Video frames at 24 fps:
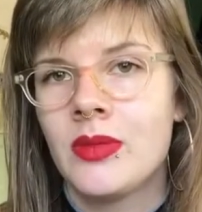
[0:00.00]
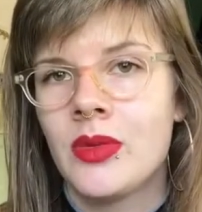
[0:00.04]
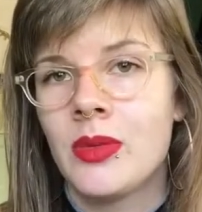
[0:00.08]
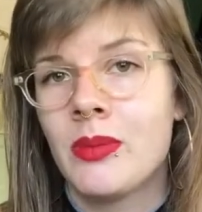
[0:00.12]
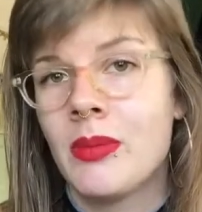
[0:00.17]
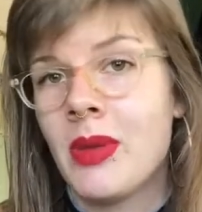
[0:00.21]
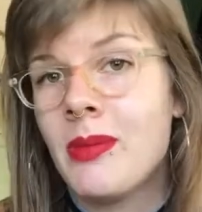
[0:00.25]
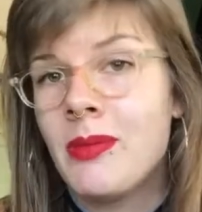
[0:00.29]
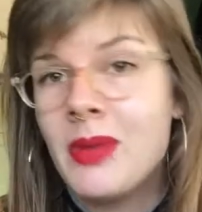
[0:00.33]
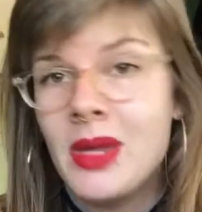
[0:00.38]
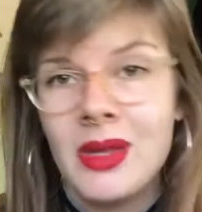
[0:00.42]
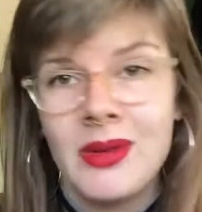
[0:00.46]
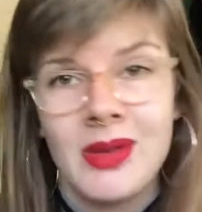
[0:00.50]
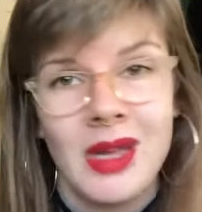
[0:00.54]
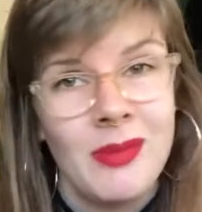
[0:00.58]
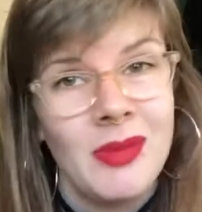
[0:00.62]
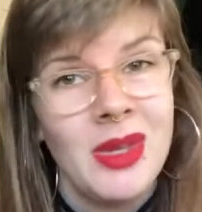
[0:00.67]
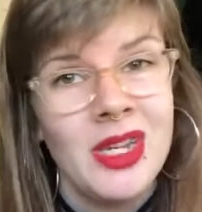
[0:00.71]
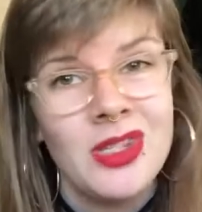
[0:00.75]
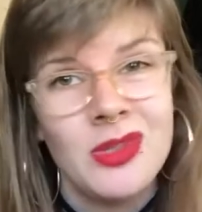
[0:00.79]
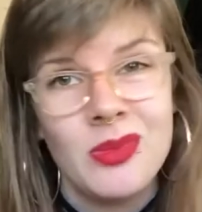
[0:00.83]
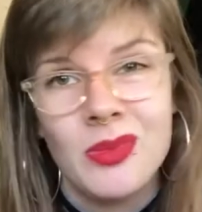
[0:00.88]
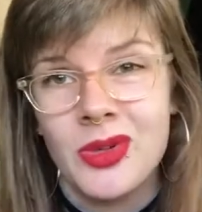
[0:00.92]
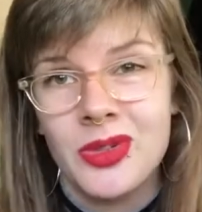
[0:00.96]
I might do
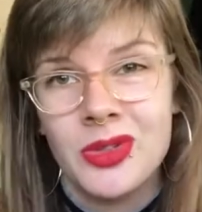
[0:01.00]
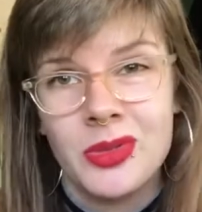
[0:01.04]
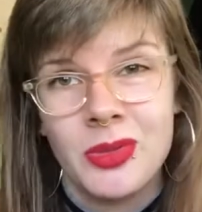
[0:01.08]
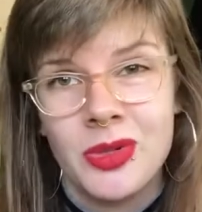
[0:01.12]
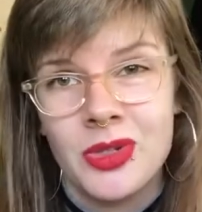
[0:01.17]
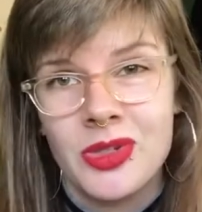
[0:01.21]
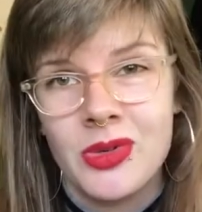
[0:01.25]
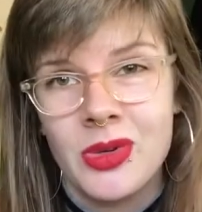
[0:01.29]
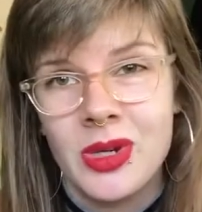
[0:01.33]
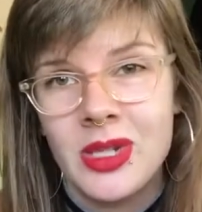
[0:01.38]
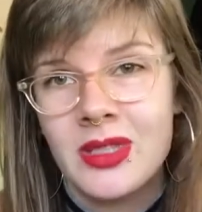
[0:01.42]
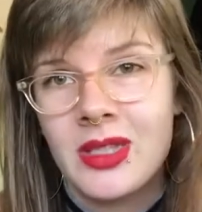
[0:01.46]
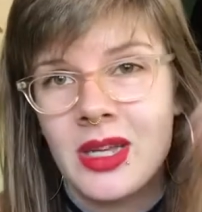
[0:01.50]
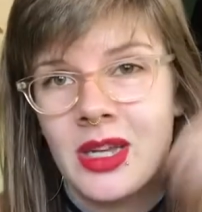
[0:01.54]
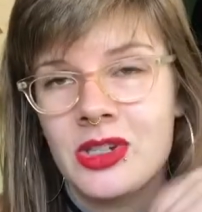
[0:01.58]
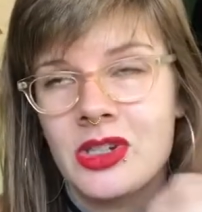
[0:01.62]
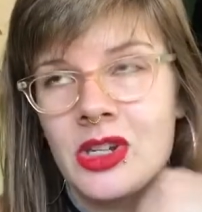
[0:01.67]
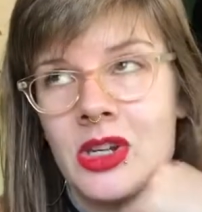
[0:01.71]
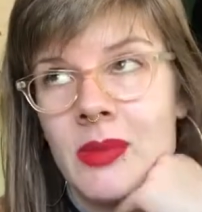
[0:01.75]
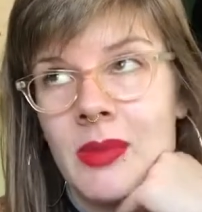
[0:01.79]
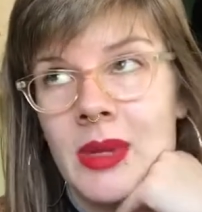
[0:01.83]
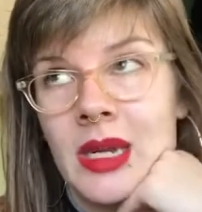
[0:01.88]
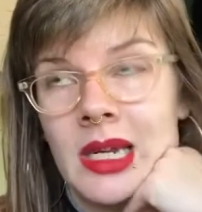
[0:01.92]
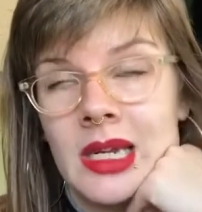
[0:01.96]
multiple choice
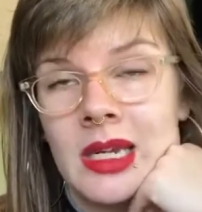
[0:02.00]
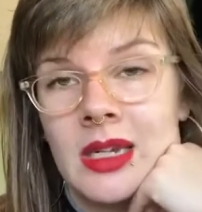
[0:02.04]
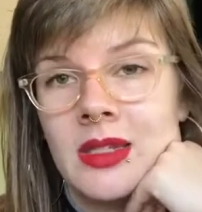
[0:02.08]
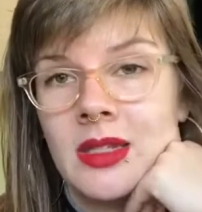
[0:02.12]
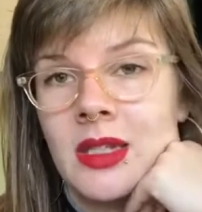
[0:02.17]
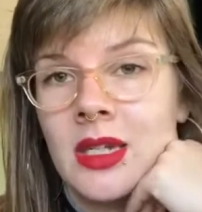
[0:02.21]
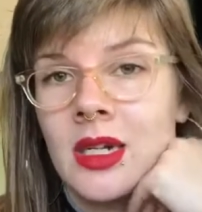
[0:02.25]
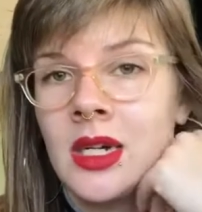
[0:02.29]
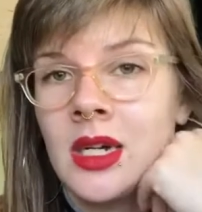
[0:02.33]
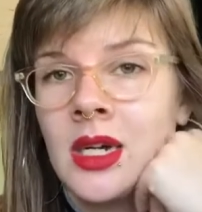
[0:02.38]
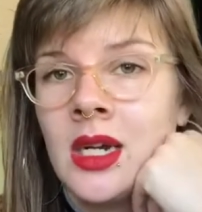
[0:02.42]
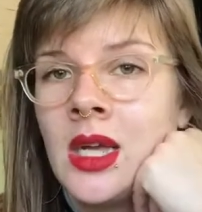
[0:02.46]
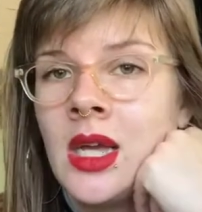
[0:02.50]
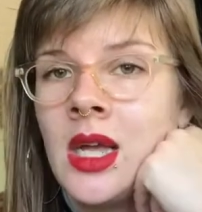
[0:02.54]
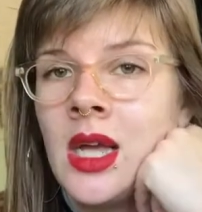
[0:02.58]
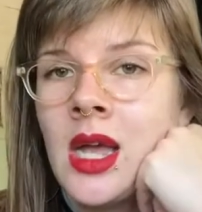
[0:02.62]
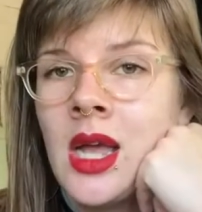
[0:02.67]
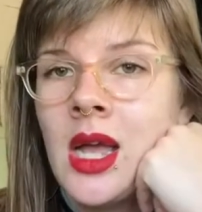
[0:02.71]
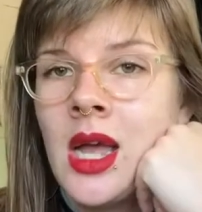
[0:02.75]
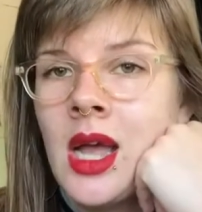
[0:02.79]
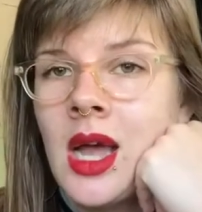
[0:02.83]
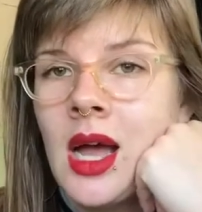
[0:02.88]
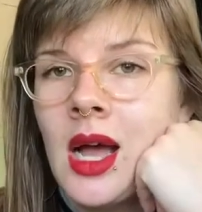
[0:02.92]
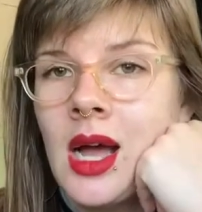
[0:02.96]
actually to make it easier
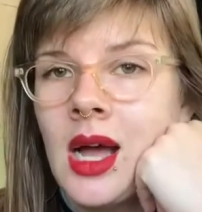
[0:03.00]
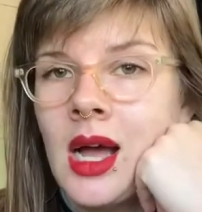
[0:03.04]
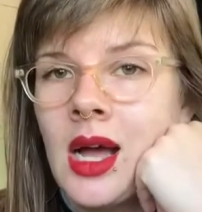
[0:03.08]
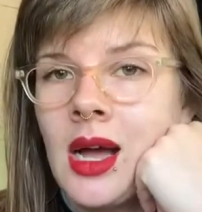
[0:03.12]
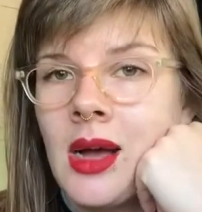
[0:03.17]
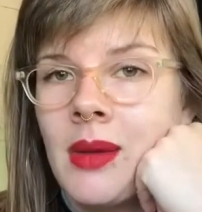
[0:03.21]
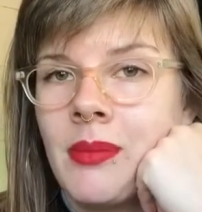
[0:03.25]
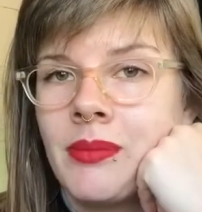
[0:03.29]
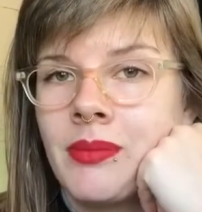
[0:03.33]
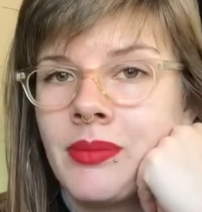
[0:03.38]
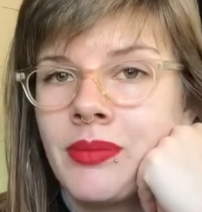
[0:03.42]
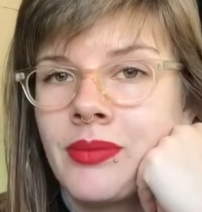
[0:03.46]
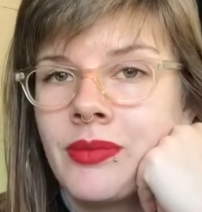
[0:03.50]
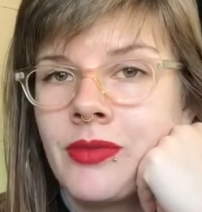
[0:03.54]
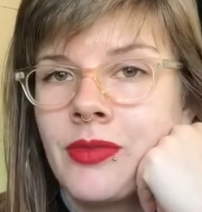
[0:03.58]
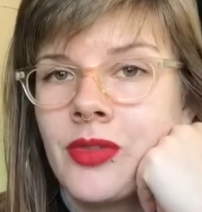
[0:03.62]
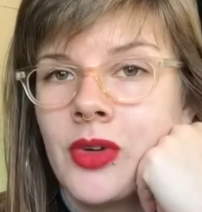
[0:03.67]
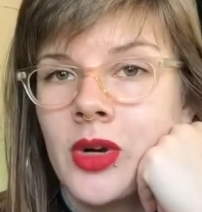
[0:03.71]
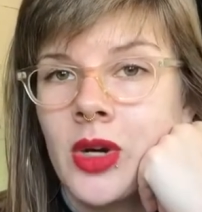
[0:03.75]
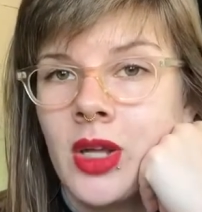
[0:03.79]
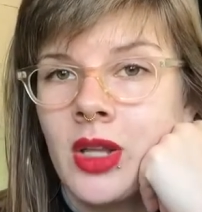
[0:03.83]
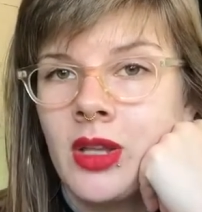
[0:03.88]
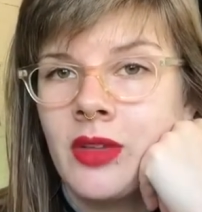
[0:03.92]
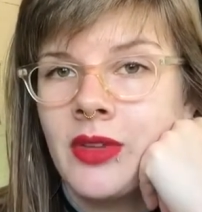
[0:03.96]

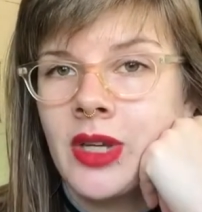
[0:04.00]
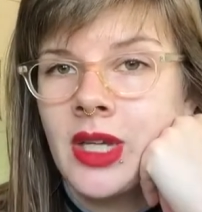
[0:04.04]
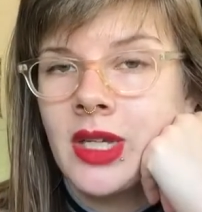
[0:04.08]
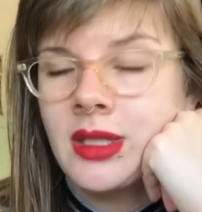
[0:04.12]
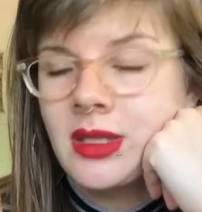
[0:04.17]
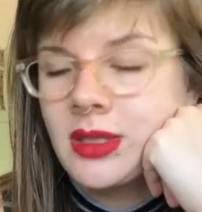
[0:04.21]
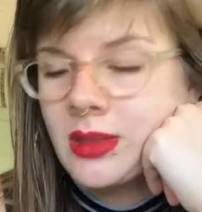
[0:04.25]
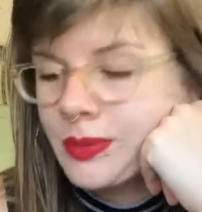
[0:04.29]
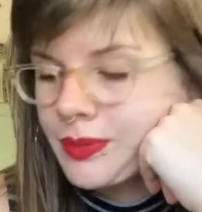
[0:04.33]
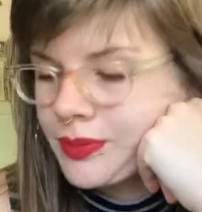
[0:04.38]
for all of us.